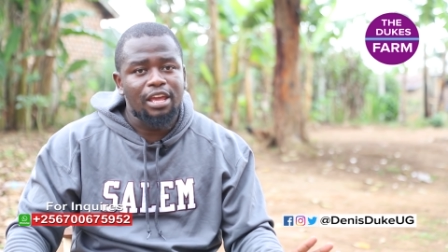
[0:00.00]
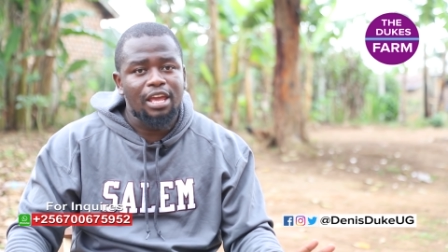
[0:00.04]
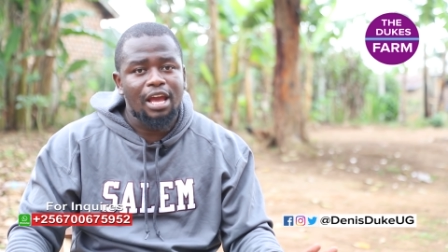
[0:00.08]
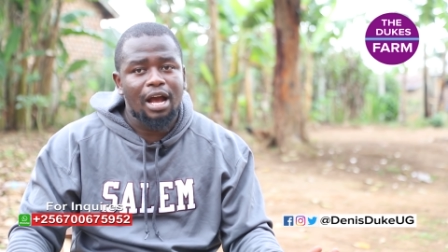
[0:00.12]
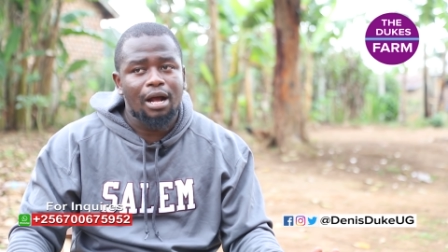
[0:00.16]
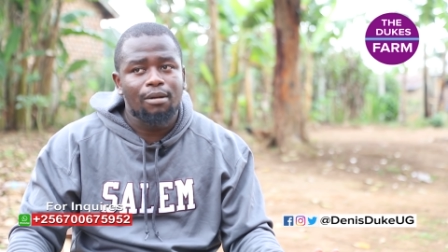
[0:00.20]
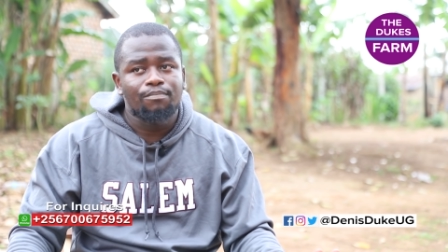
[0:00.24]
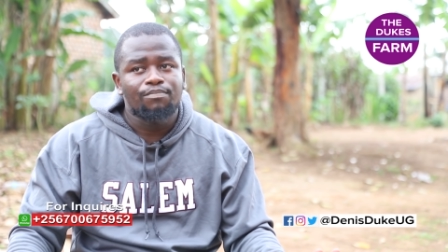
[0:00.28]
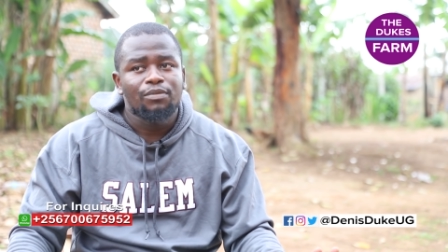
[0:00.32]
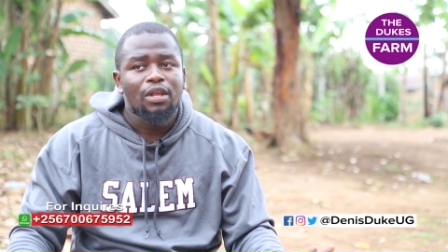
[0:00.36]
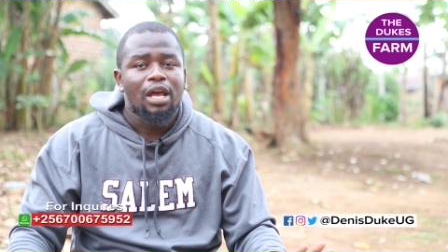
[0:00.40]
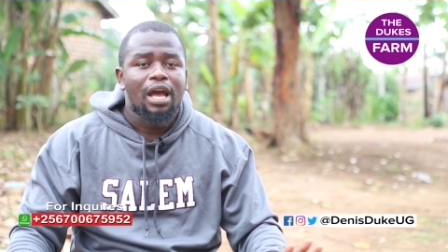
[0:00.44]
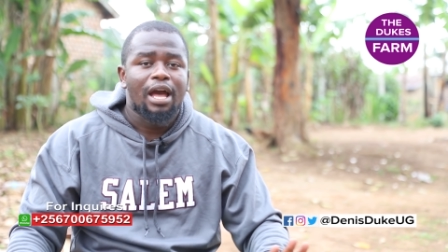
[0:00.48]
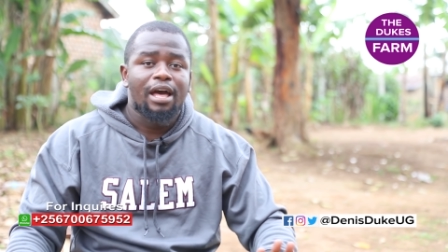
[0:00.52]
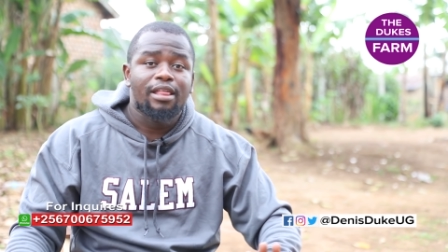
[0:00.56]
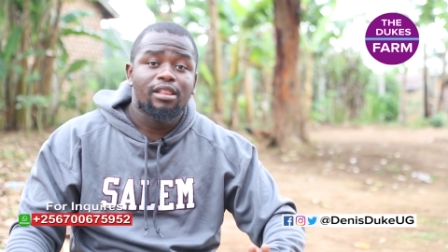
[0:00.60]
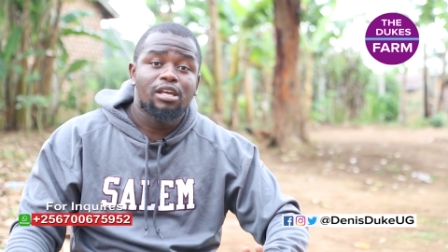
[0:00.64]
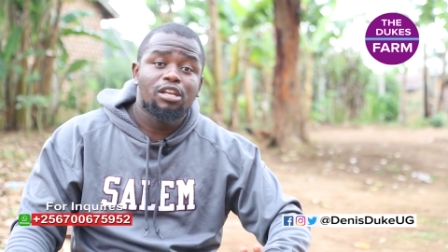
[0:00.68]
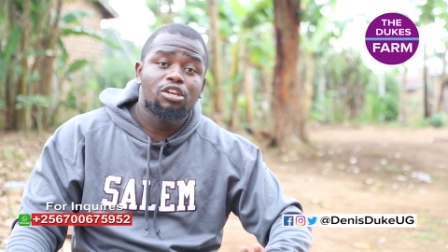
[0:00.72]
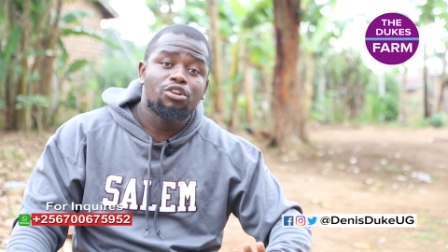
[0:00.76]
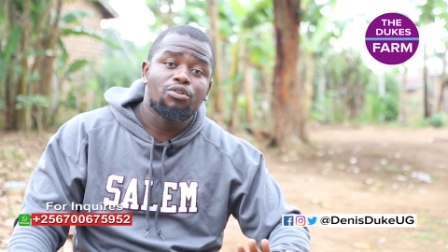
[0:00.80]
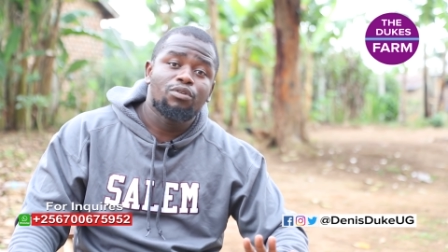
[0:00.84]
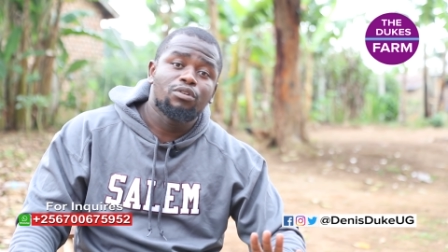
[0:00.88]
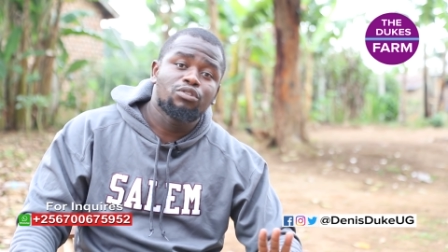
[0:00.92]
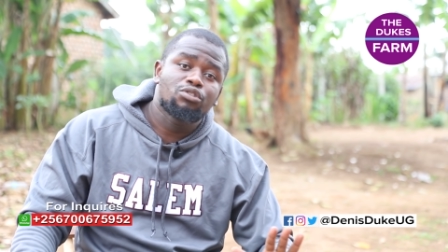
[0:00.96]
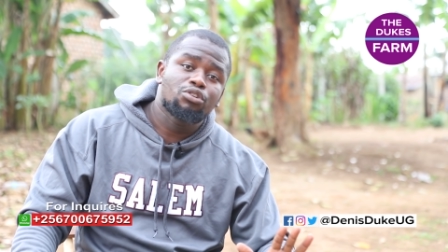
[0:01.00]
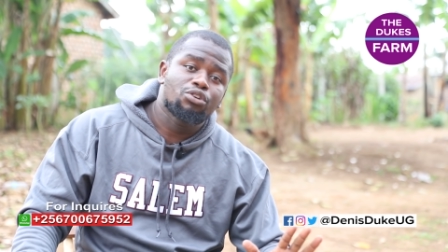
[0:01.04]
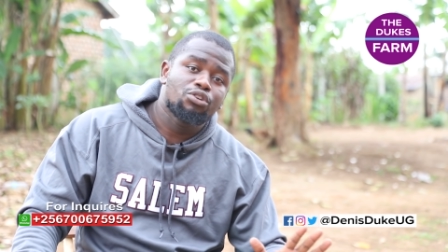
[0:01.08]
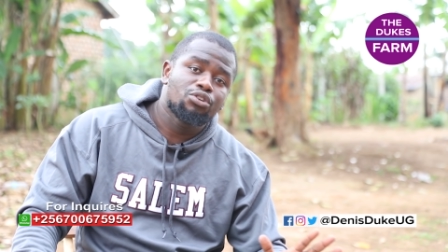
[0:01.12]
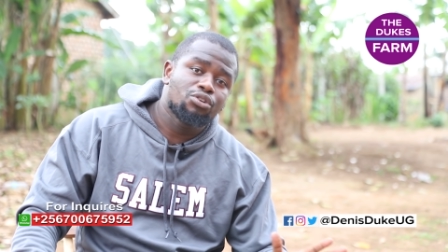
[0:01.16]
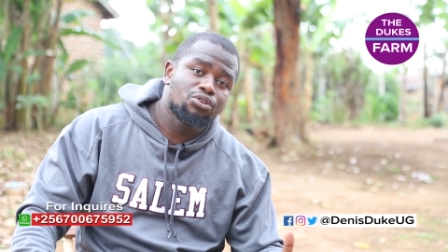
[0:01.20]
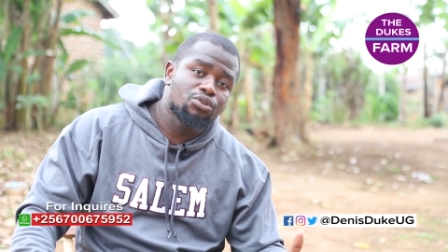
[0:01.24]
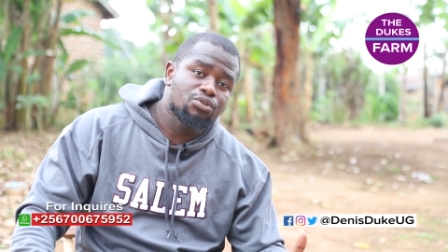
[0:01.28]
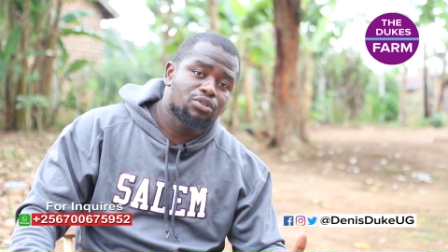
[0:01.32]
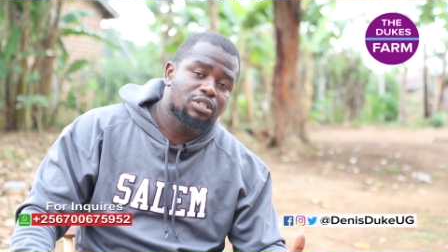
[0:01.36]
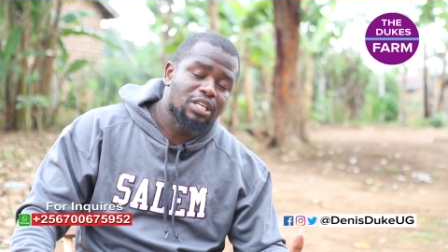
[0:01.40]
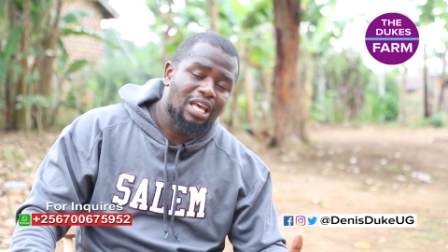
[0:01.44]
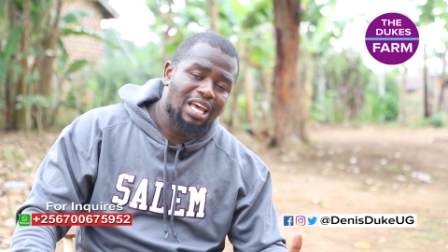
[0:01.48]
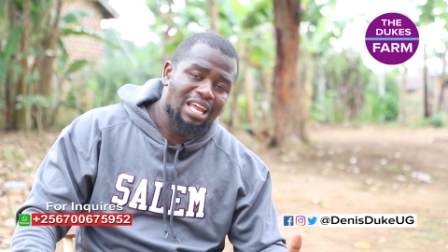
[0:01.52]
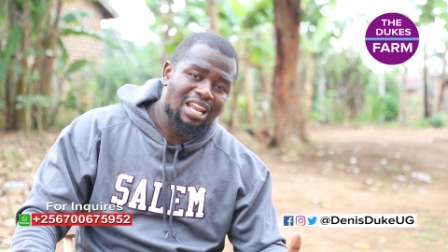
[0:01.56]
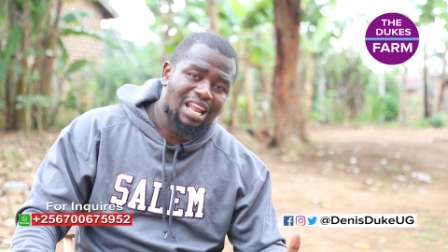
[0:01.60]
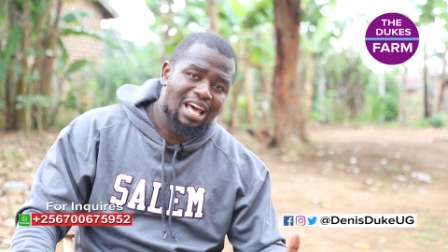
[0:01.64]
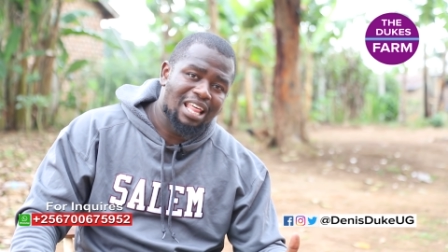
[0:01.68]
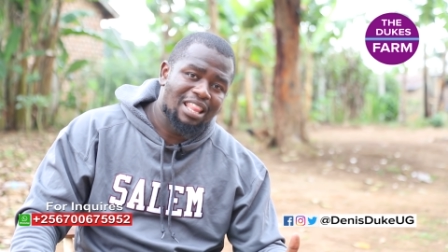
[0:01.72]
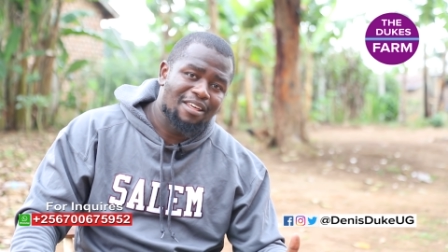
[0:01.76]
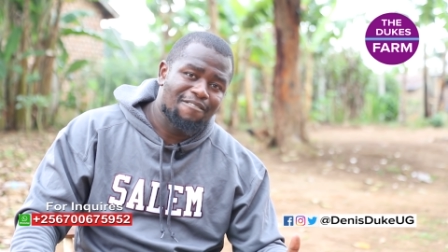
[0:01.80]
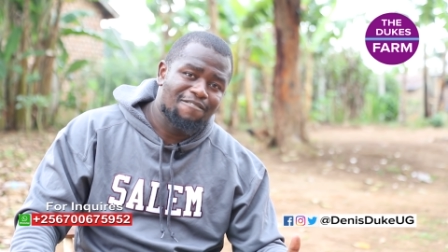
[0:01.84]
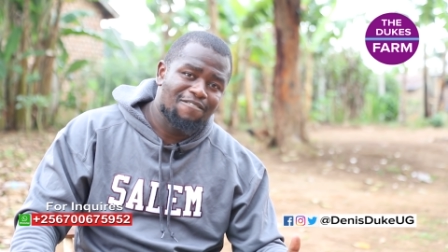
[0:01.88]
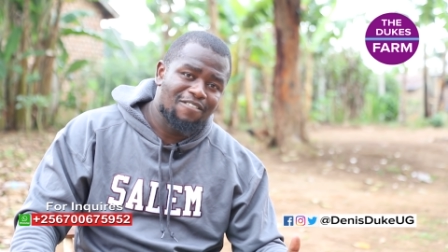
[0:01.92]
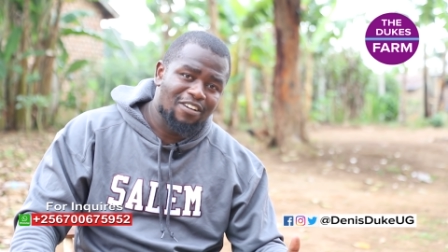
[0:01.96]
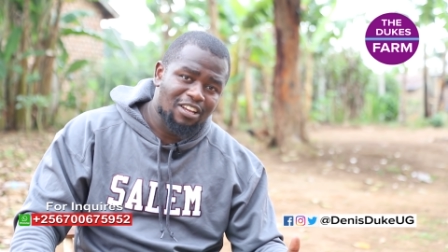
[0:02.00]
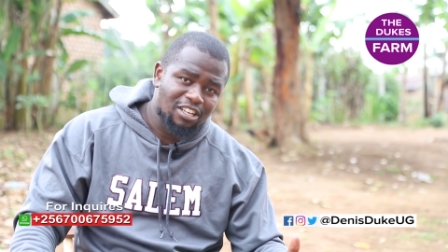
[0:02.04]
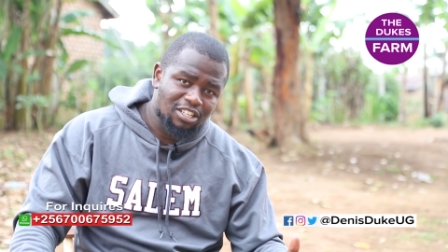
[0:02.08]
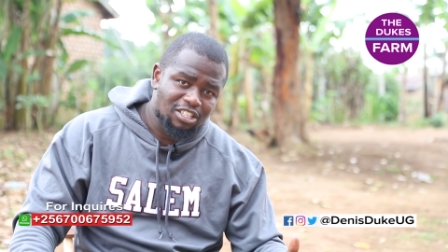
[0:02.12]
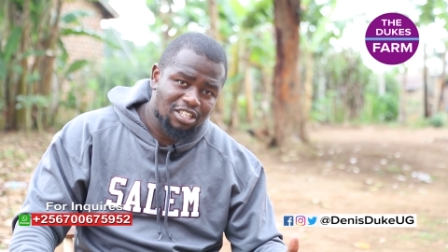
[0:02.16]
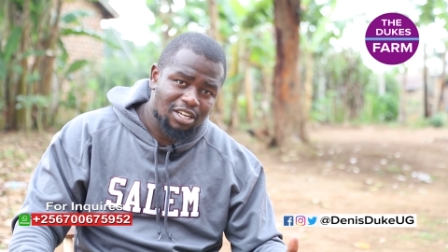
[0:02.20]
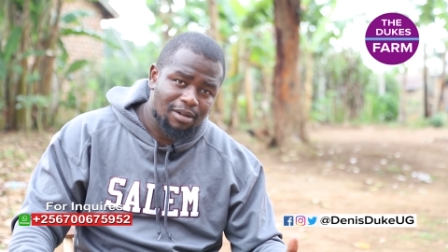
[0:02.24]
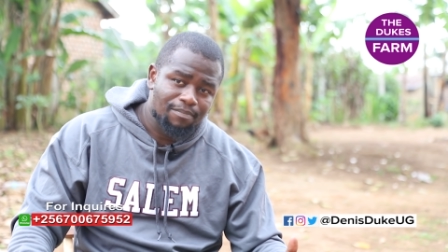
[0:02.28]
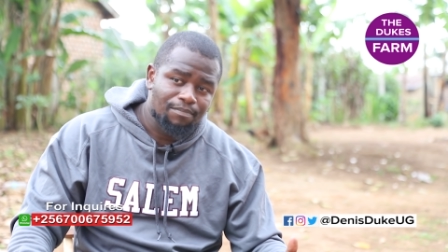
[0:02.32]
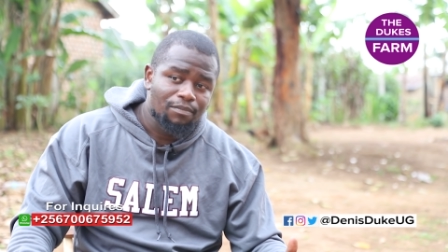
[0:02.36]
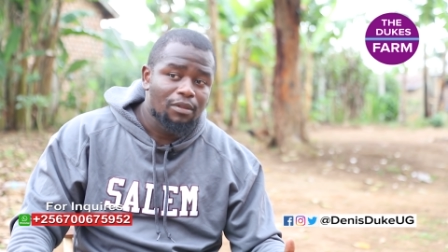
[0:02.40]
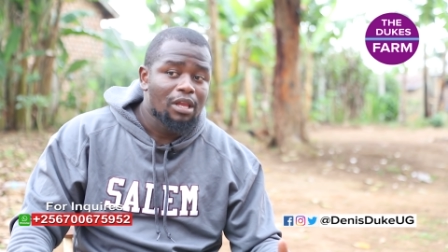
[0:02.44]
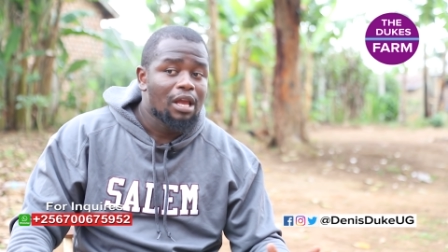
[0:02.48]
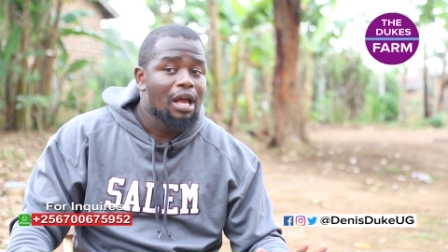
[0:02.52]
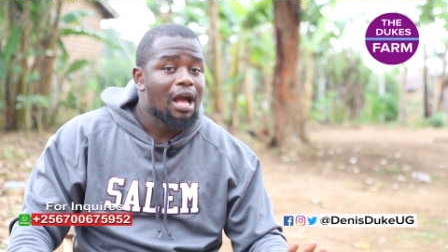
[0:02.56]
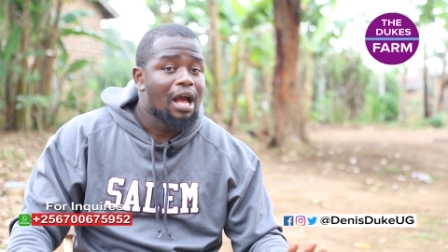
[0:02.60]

a year, and then you introduce another venture.